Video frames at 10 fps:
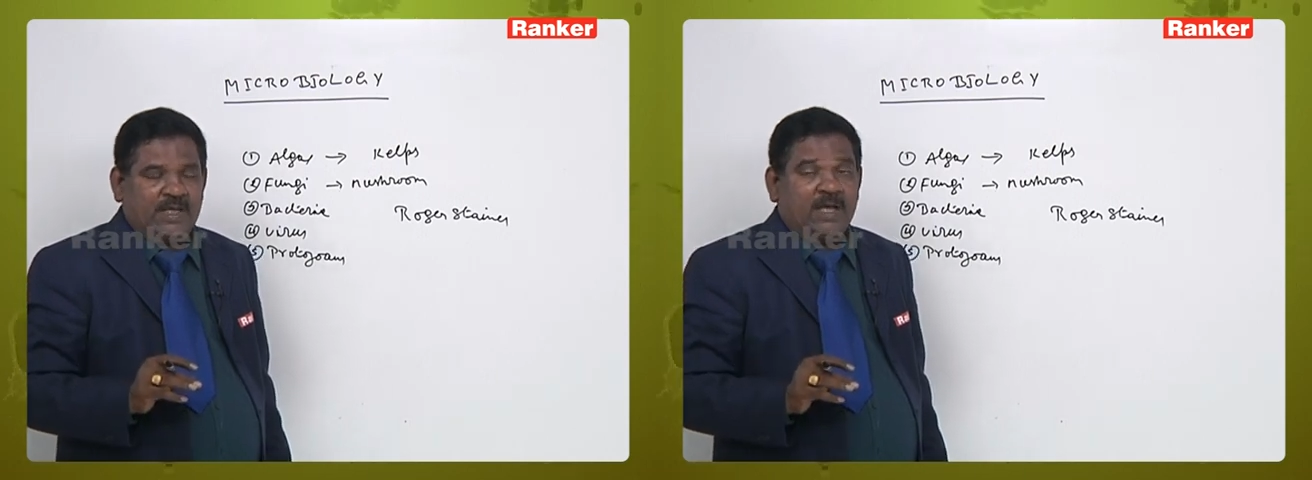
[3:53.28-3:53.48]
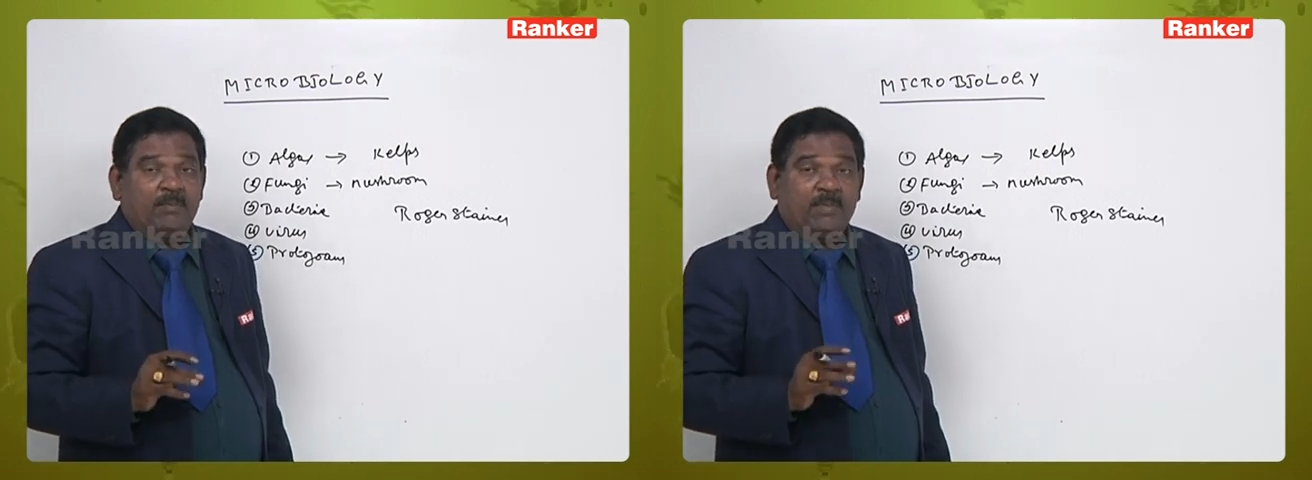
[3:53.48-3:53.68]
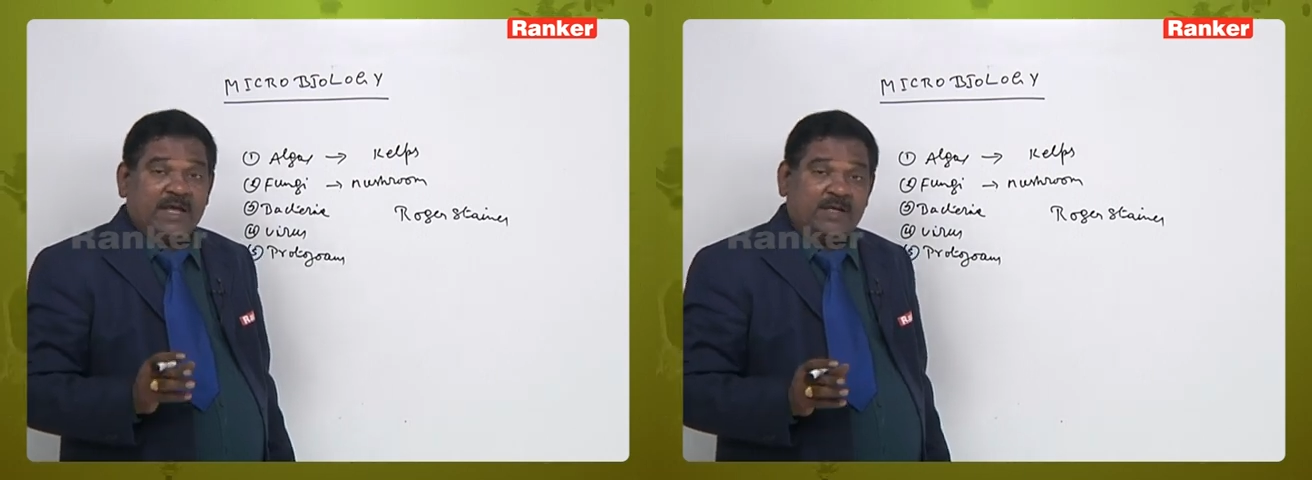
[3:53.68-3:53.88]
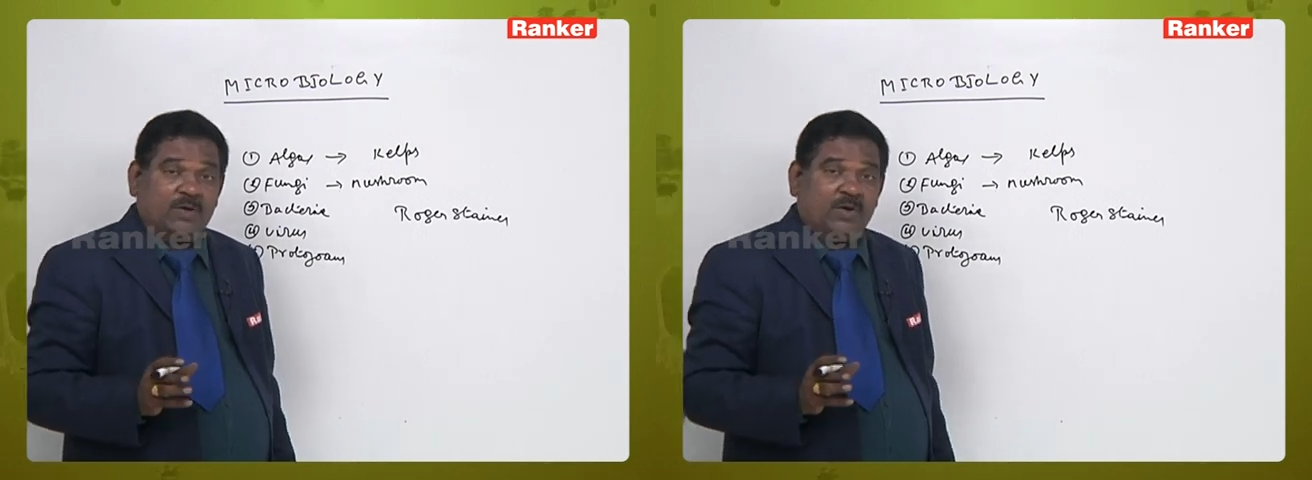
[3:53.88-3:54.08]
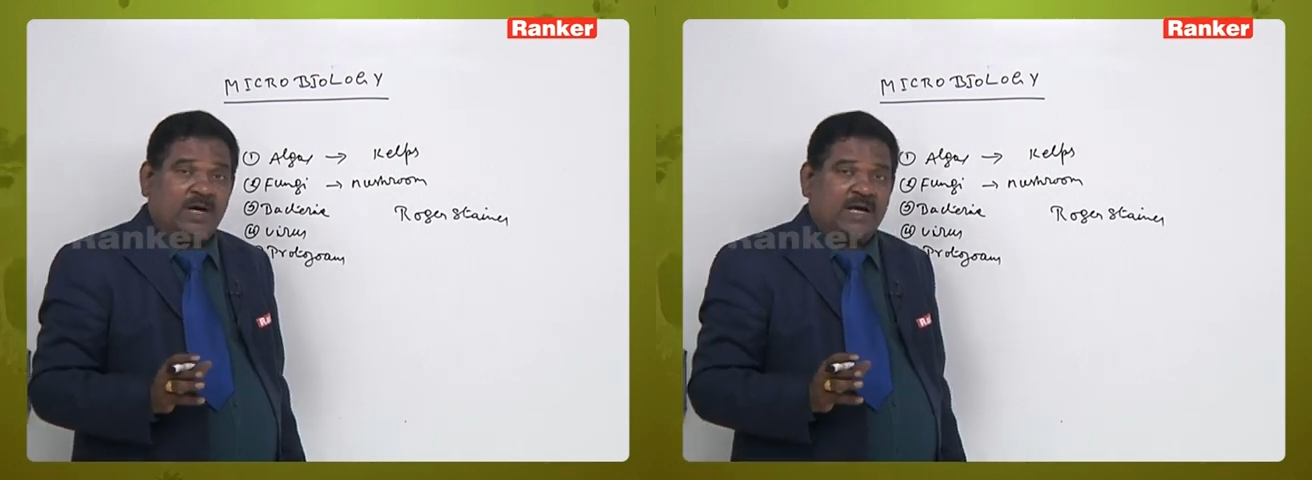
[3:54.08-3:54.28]

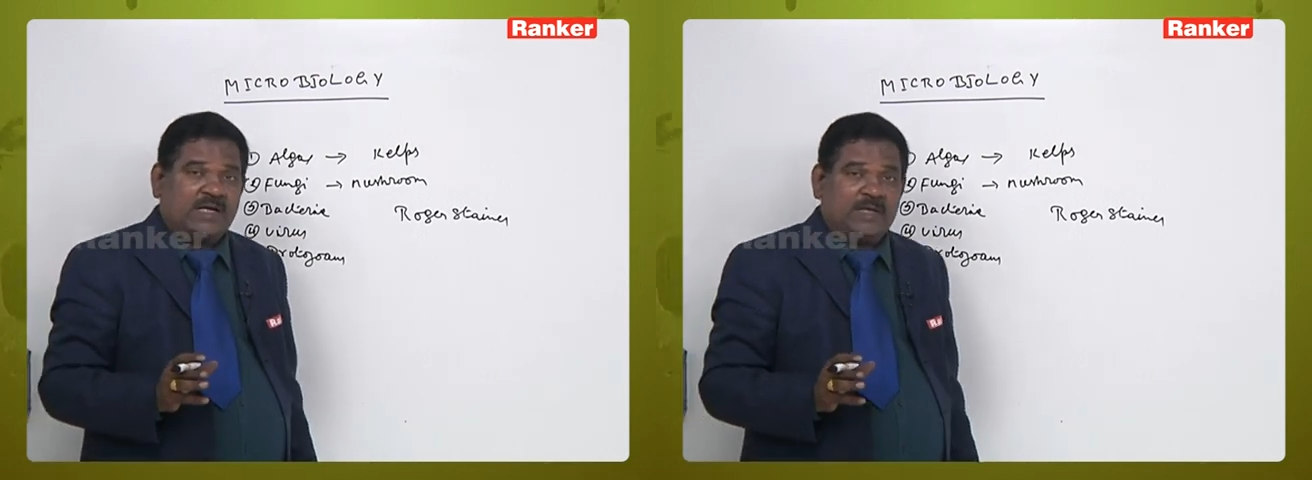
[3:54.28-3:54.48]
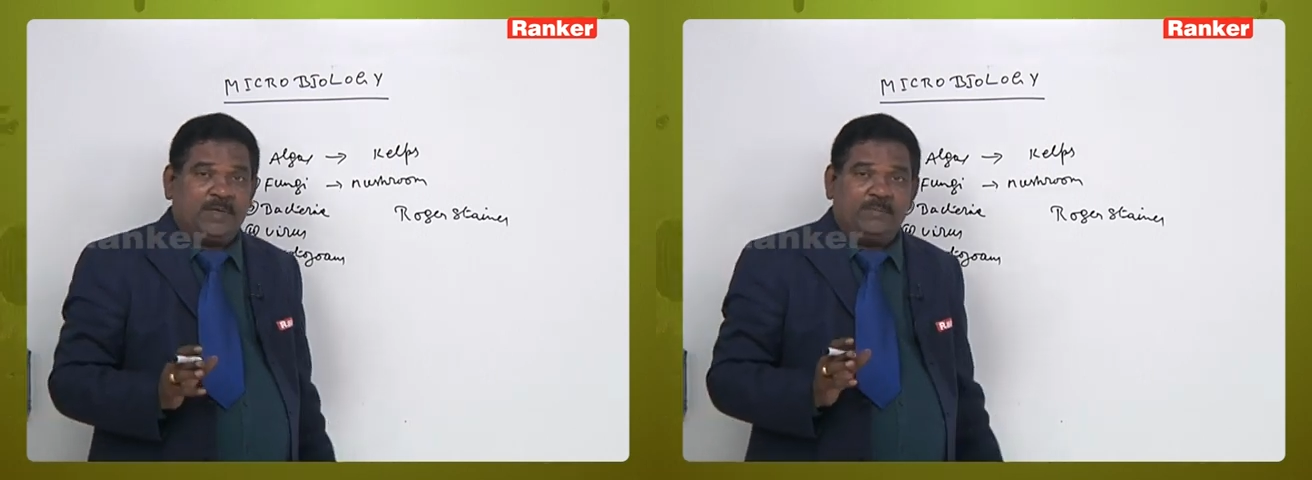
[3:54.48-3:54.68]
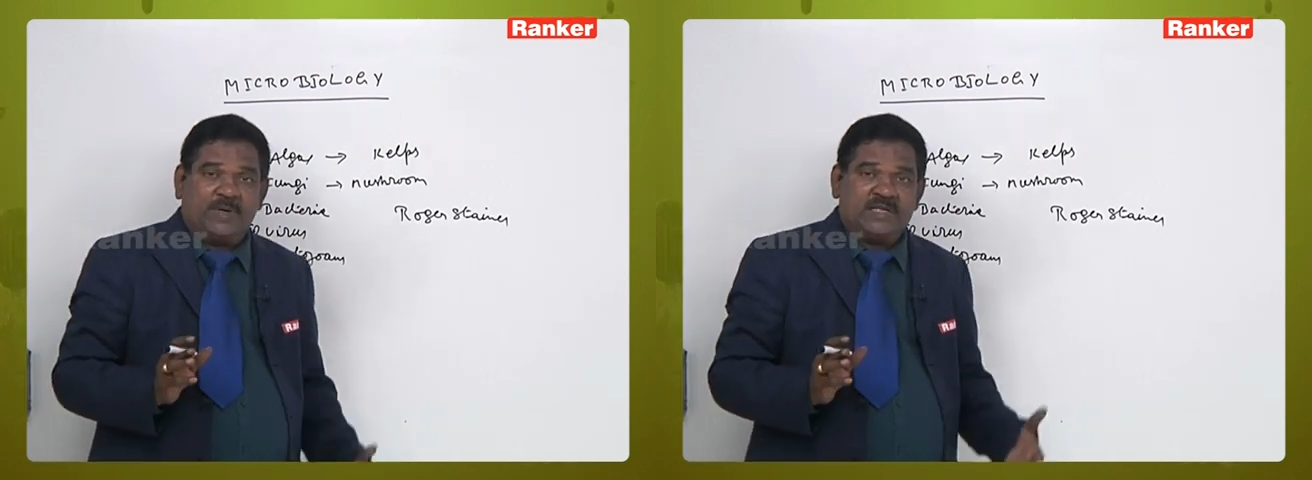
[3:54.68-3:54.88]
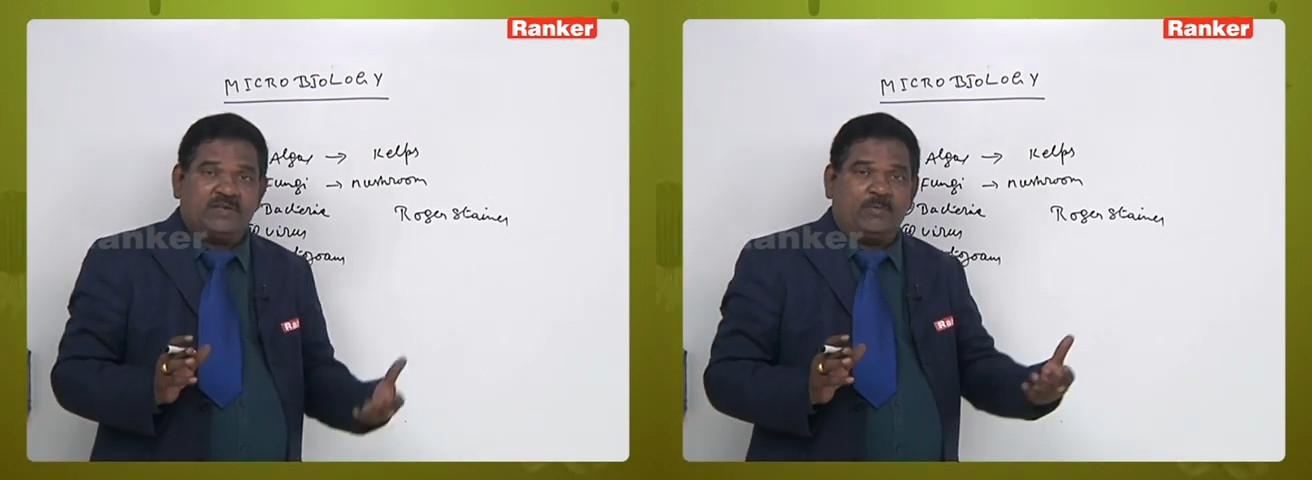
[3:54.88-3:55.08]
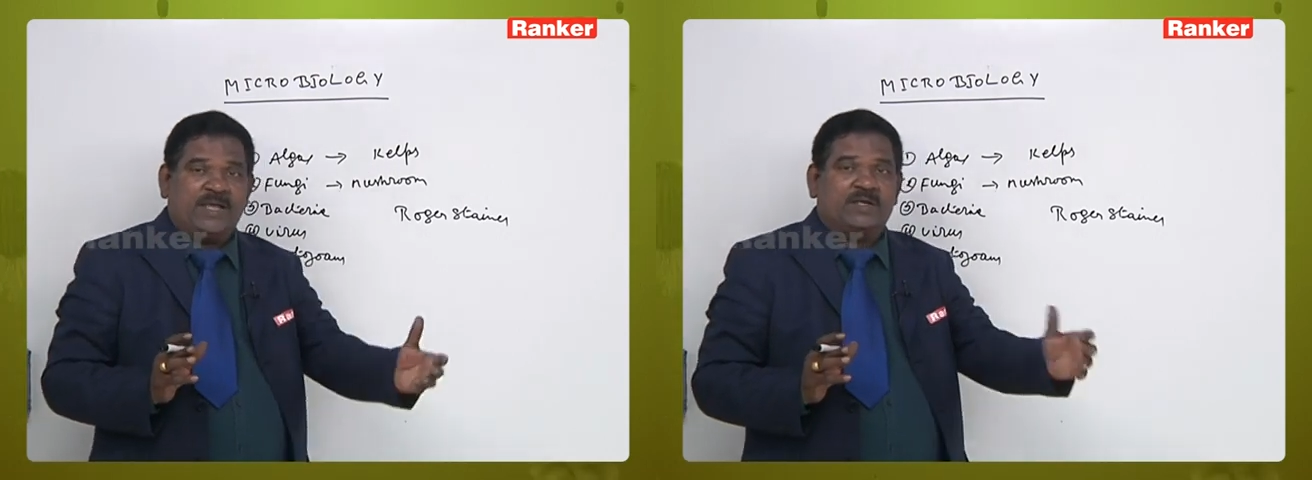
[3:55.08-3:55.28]
Microorganism, importance of
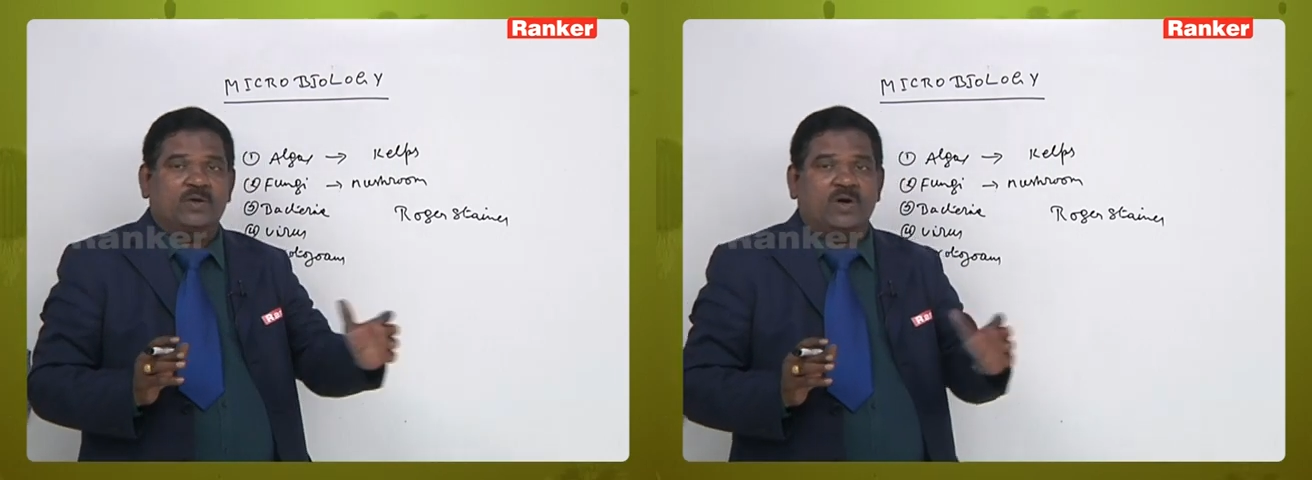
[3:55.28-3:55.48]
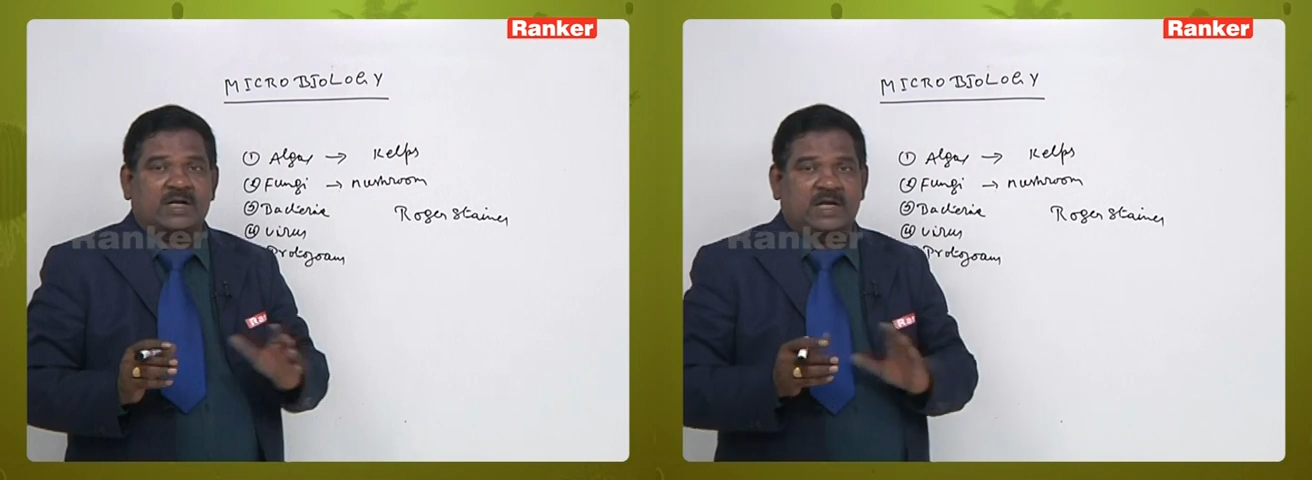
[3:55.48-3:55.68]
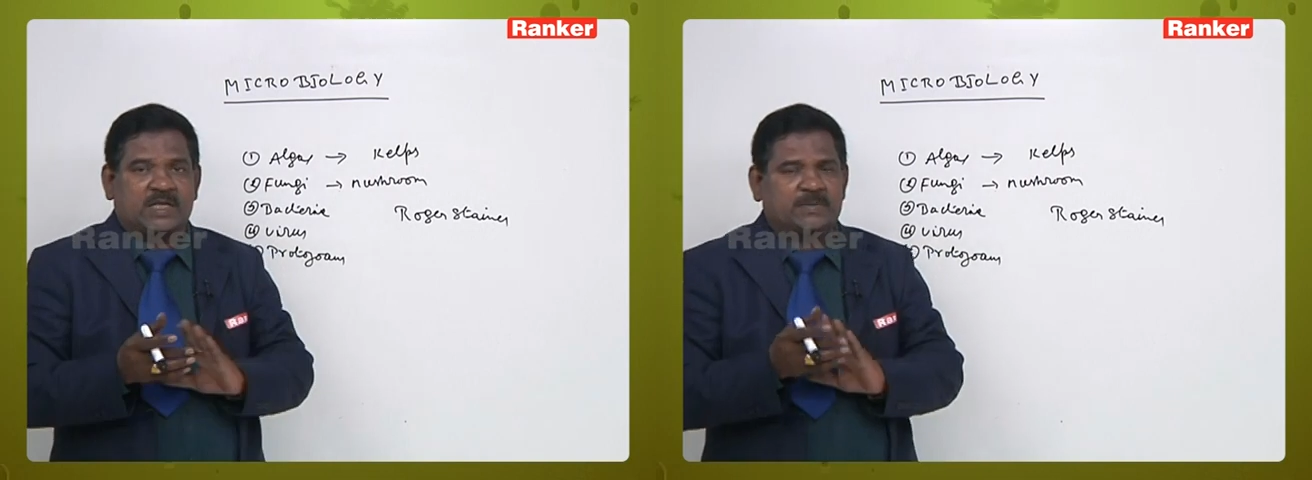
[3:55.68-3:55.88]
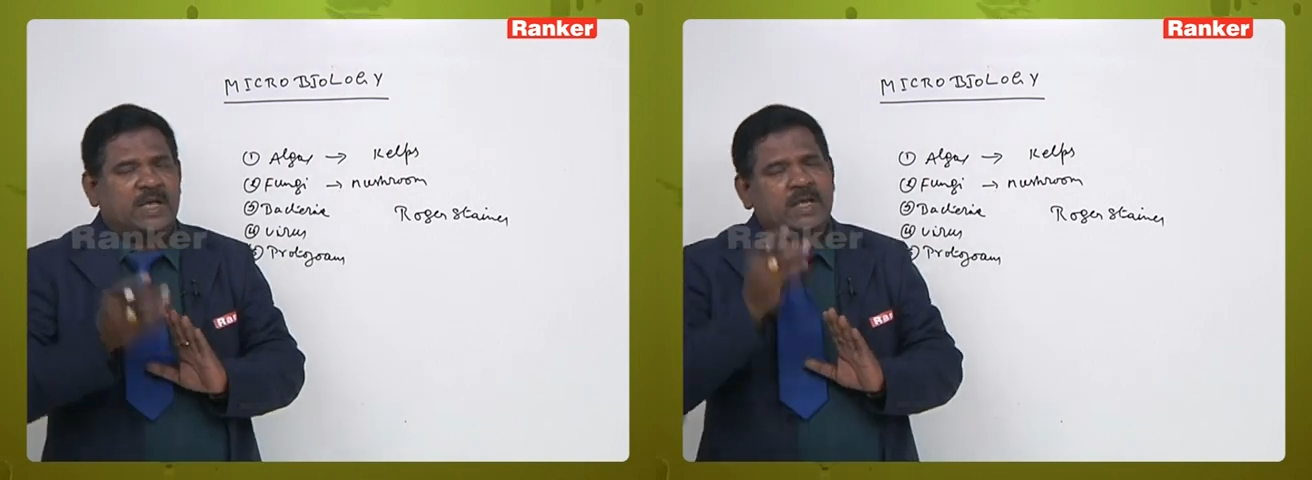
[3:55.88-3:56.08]
microorganisms,